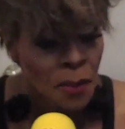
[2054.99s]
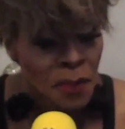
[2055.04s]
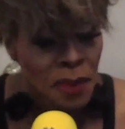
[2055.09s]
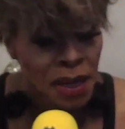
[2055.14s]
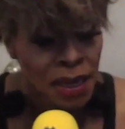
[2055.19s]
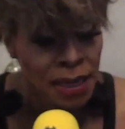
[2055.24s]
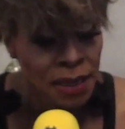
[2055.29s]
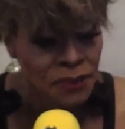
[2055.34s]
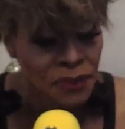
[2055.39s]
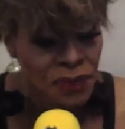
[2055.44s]

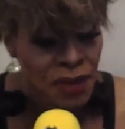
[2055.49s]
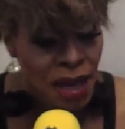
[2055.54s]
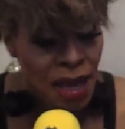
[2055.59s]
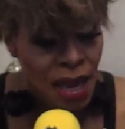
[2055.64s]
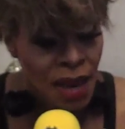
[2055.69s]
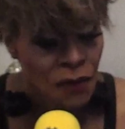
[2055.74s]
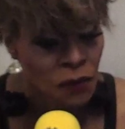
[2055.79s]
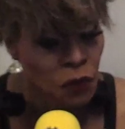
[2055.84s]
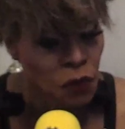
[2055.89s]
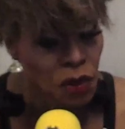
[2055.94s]
but
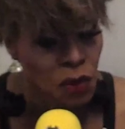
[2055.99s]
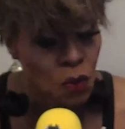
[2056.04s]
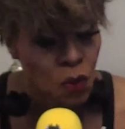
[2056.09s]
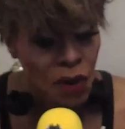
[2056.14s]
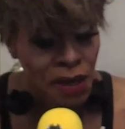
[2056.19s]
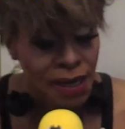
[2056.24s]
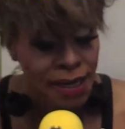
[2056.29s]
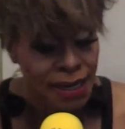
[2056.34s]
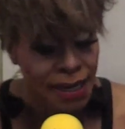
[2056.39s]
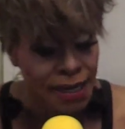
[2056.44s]
every
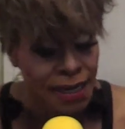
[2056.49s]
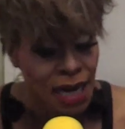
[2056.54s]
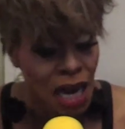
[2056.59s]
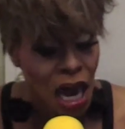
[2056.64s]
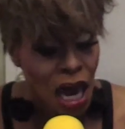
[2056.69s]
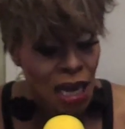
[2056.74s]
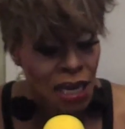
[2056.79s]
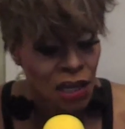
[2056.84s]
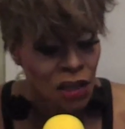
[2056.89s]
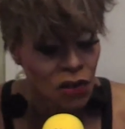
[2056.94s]
weekend
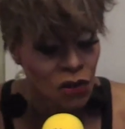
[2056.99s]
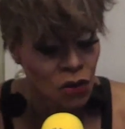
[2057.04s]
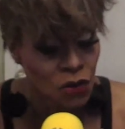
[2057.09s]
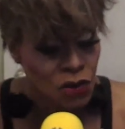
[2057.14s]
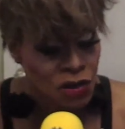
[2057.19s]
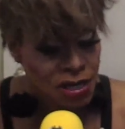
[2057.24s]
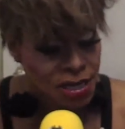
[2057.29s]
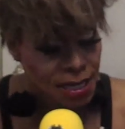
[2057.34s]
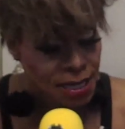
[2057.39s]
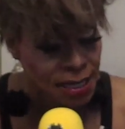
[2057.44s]
I either
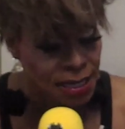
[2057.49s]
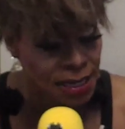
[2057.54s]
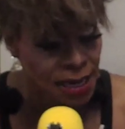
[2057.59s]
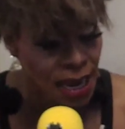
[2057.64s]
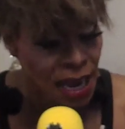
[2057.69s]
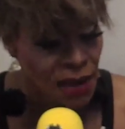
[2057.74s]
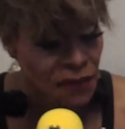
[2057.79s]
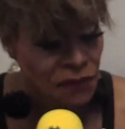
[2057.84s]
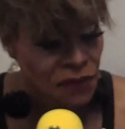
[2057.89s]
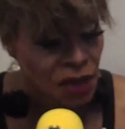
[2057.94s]
did
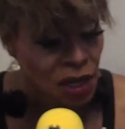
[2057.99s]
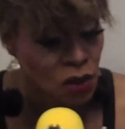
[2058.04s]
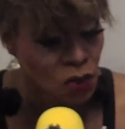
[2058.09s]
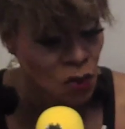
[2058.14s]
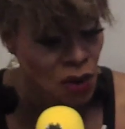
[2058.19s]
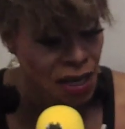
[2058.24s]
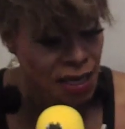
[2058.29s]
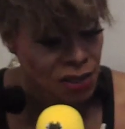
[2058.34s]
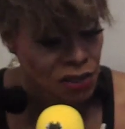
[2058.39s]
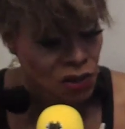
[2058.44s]
a
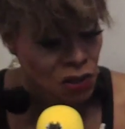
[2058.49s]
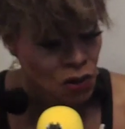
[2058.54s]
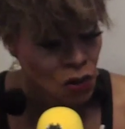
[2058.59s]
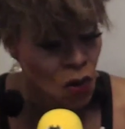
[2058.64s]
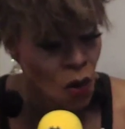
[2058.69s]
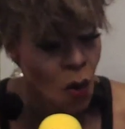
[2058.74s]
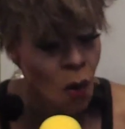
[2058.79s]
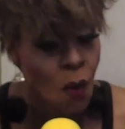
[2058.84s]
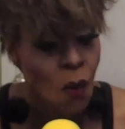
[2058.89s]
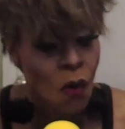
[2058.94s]

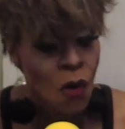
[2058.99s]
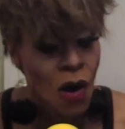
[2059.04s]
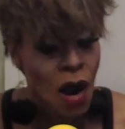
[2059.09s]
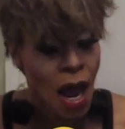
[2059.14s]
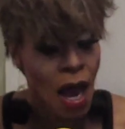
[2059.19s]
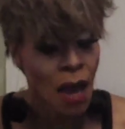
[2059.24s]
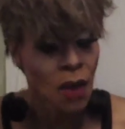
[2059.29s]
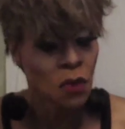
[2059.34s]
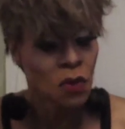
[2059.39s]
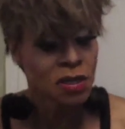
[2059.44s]
fundraiser or
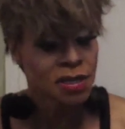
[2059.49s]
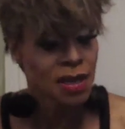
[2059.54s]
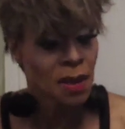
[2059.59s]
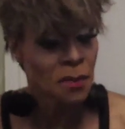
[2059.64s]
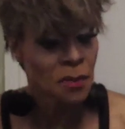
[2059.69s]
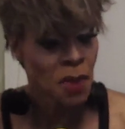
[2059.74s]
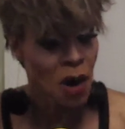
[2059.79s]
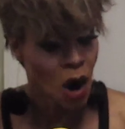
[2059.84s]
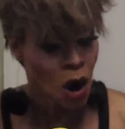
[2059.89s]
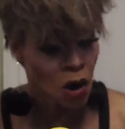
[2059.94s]
I was
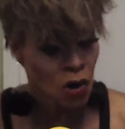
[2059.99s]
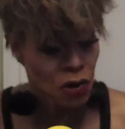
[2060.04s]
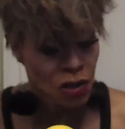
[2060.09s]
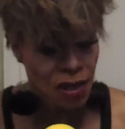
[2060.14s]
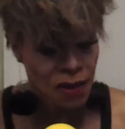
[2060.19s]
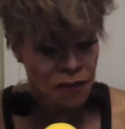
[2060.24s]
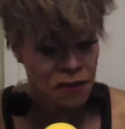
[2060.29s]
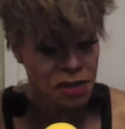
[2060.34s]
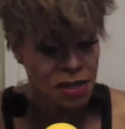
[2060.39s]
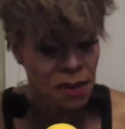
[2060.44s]
a
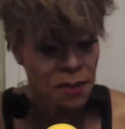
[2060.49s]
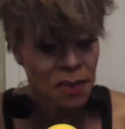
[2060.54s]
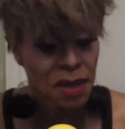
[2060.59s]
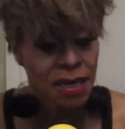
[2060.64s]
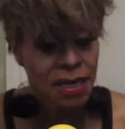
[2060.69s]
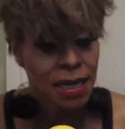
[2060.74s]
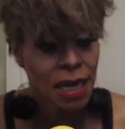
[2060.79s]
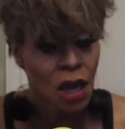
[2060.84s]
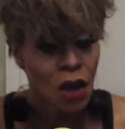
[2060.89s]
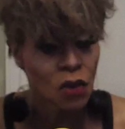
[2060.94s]
part of
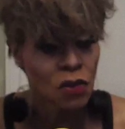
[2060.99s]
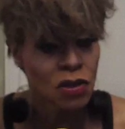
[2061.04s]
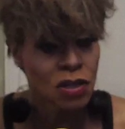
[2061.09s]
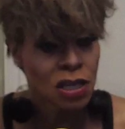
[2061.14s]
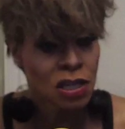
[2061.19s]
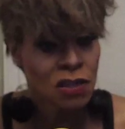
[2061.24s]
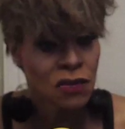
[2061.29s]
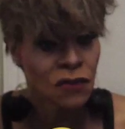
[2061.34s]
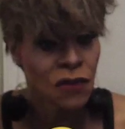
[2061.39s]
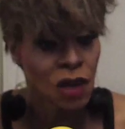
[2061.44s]
somebody
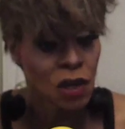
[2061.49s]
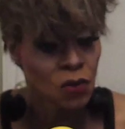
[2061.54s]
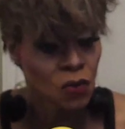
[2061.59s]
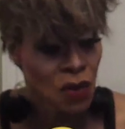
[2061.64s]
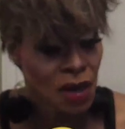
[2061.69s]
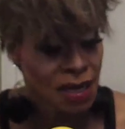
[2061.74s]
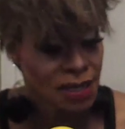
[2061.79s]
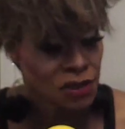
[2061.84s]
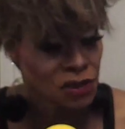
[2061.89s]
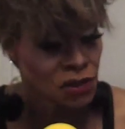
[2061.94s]
else's
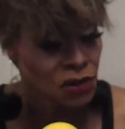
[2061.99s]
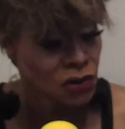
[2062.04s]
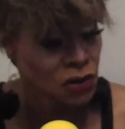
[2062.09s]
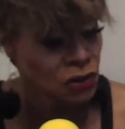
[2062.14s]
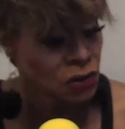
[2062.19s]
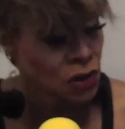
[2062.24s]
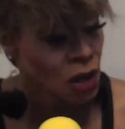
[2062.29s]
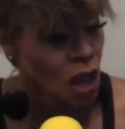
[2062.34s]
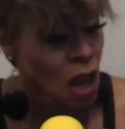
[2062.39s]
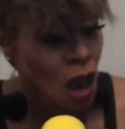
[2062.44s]

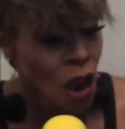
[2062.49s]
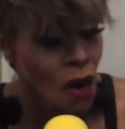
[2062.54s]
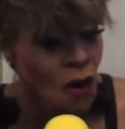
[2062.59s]
fundraiser